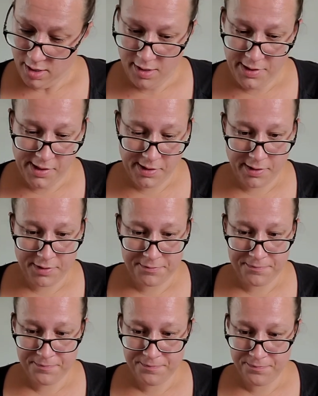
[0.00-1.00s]
Ah,
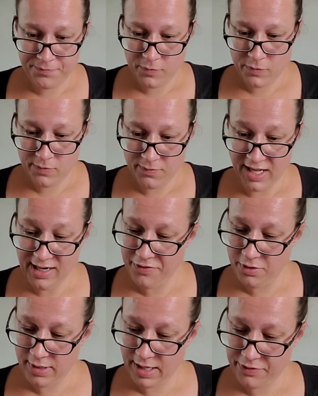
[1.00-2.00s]
that
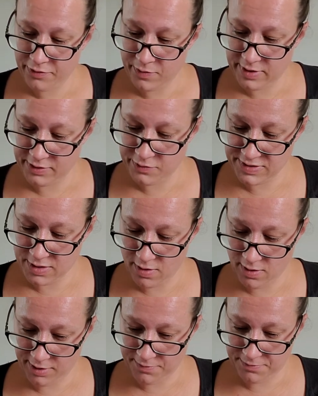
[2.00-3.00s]
other leather one though is
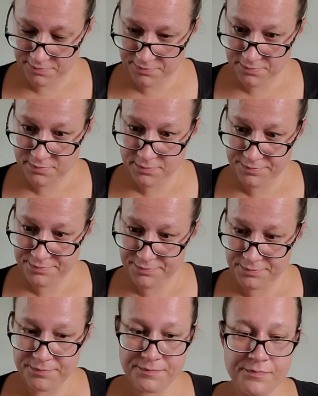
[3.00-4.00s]
gone.
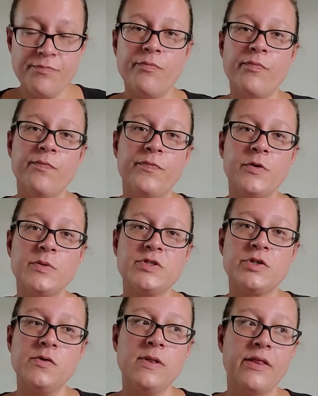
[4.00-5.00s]
There was
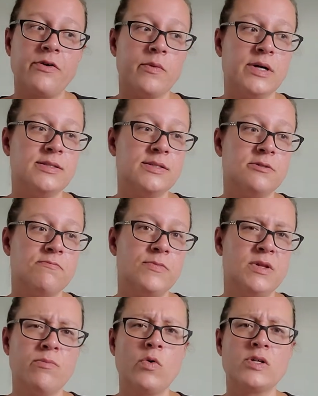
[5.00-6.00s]
two leather ones,
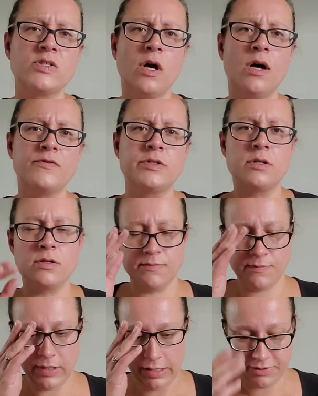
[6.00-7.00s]
a more softer
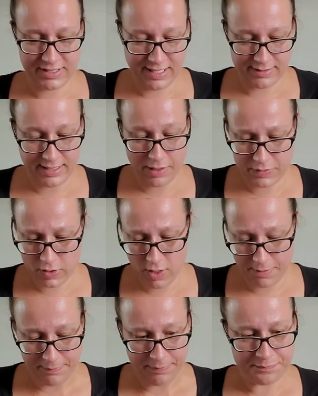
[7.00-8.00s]
leather scent. That one's gone.